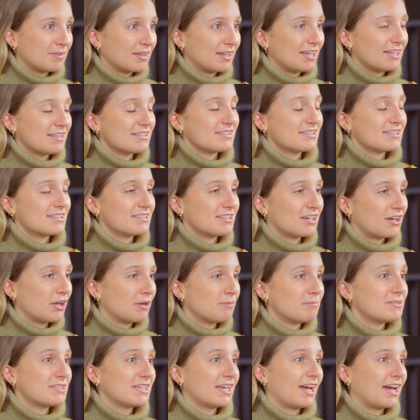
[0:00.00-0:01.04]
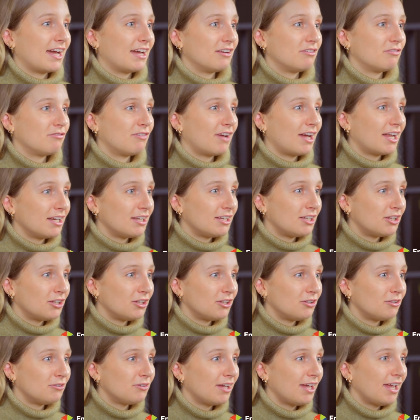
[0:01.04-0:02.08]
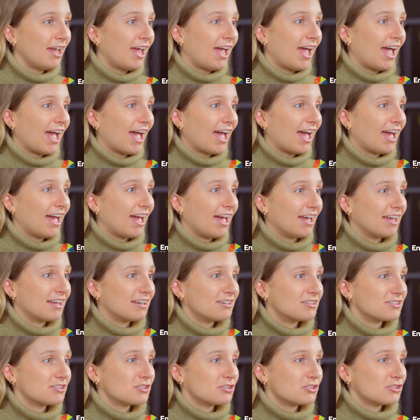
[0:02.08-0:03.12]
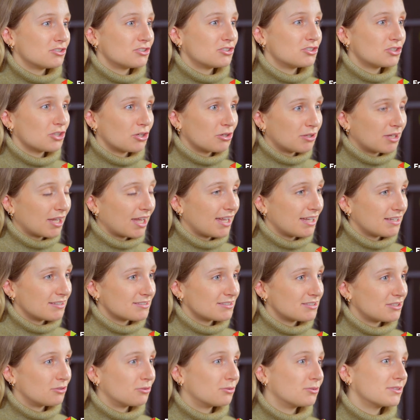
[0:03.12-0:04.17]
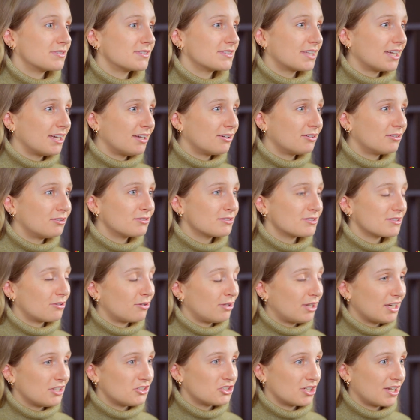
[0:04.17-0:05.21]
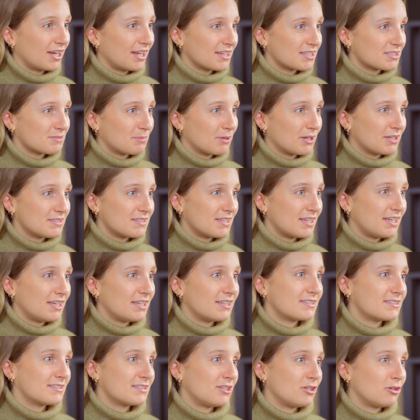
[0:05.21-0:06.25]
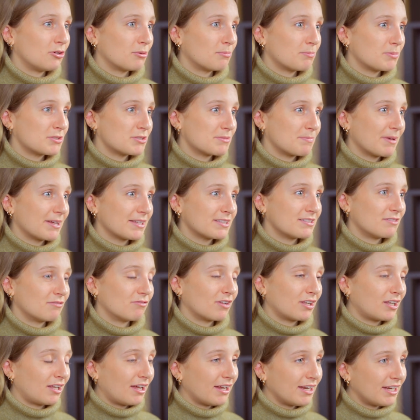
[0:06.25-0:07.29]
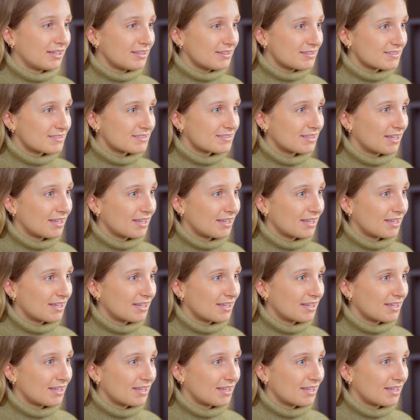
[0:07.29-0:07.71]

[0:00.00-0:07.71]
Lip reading: It's the time to add value and showcase your skills, knowledge, and expertise to your prospective clients.